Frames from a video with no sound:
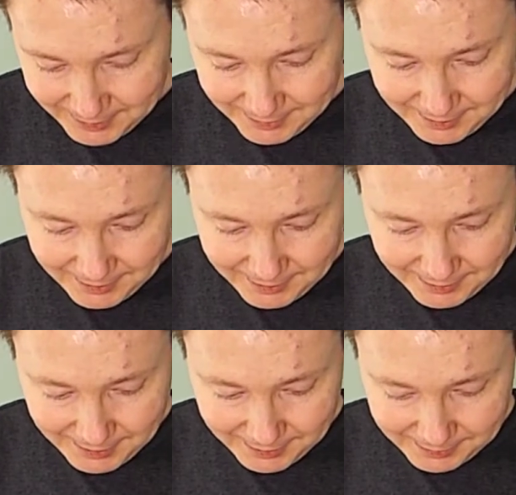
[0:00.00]
that
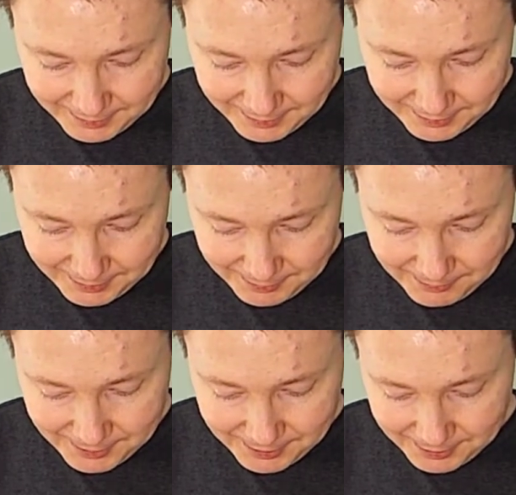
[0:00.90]
connects a 2
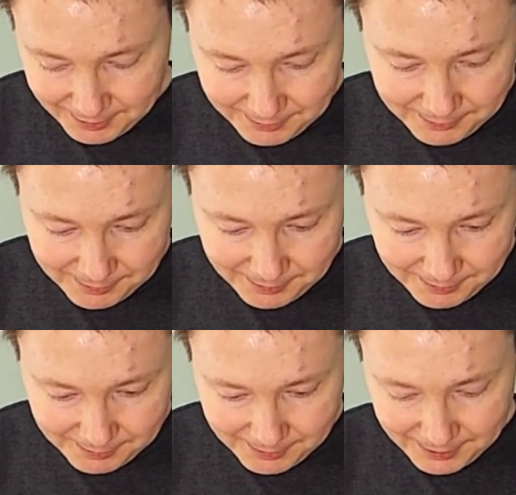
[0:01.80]
inch hose
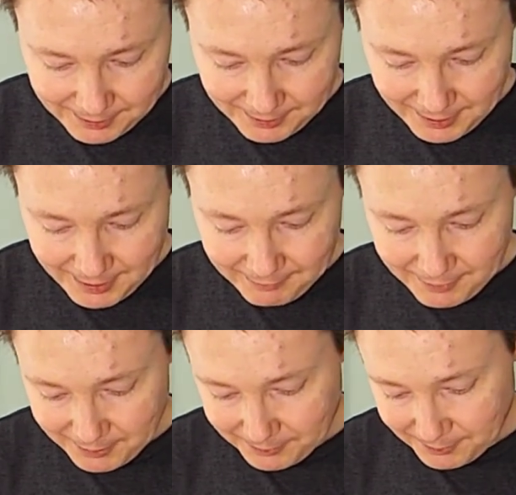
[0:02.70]
to 1.5 inch
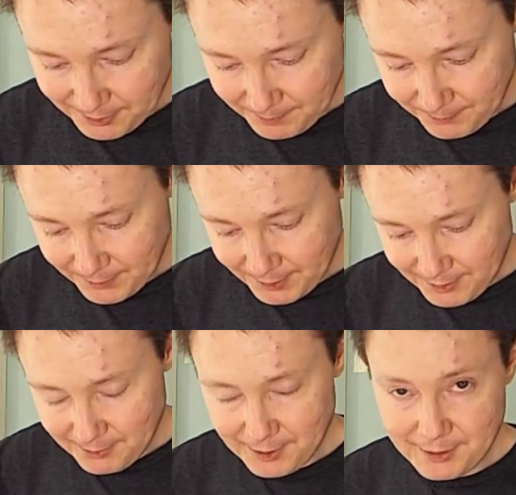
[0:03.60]

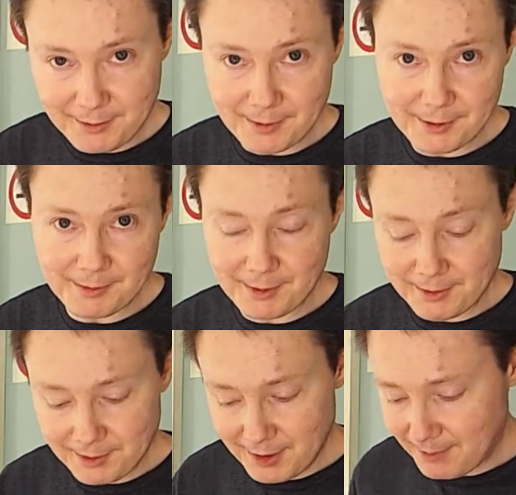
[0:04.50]
hose, which works with
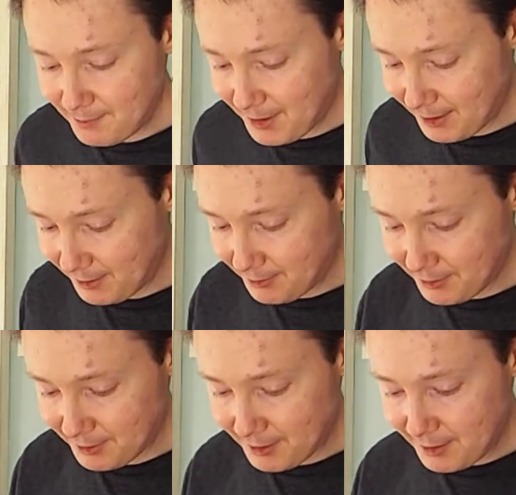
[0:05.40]
your shop vac. You
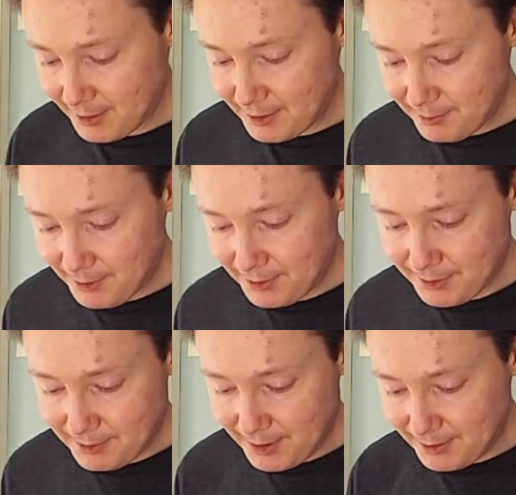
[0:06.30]
can put
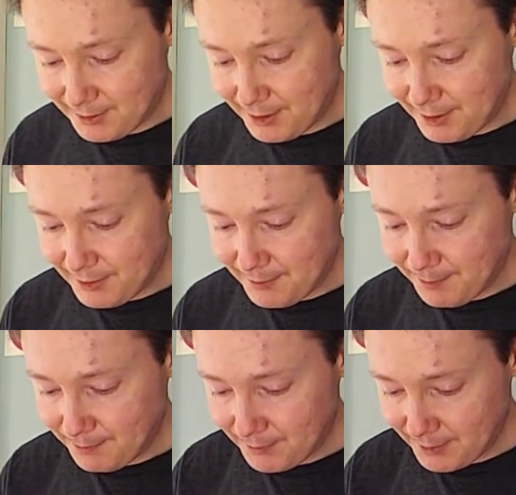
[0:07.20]
this right on here
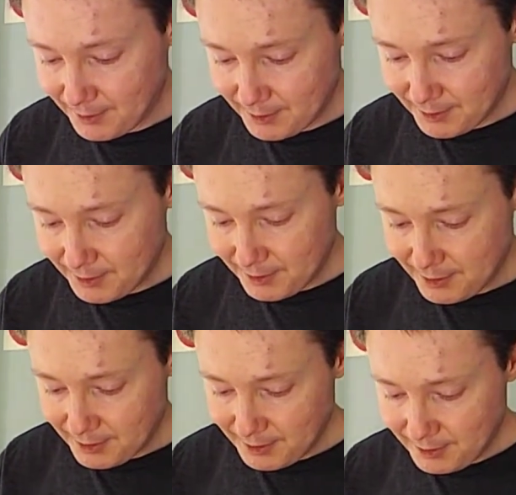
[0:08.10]

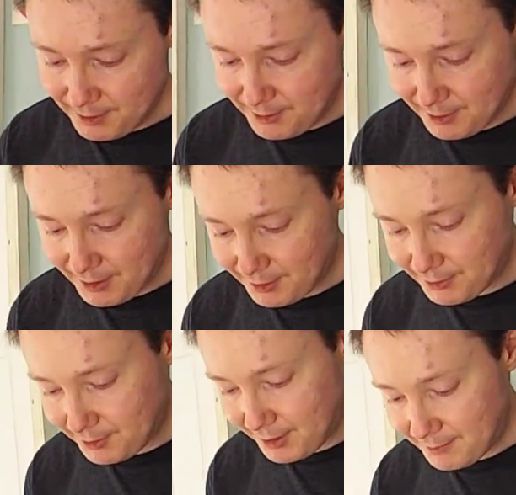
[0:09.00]
and you connect
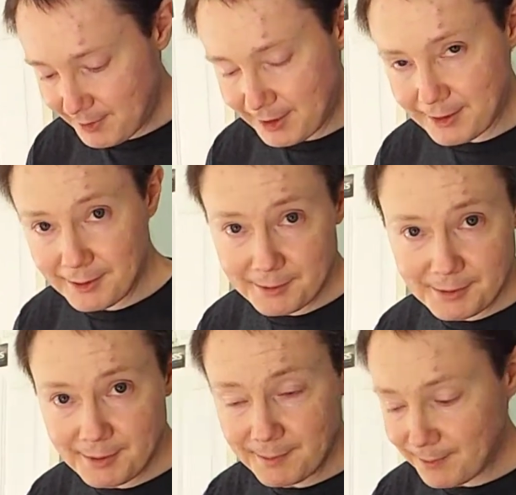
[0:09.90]
your shop vac
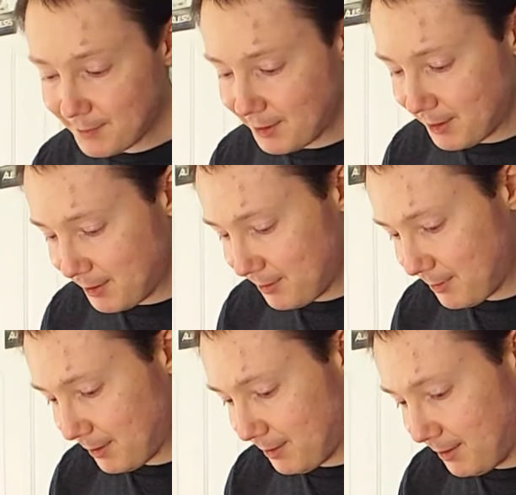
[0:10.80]
hose
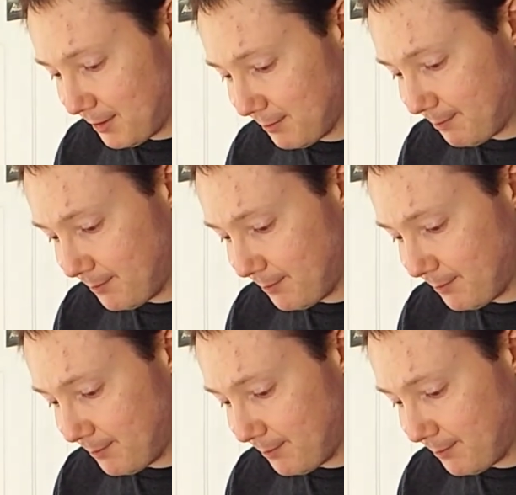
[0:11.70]
right there.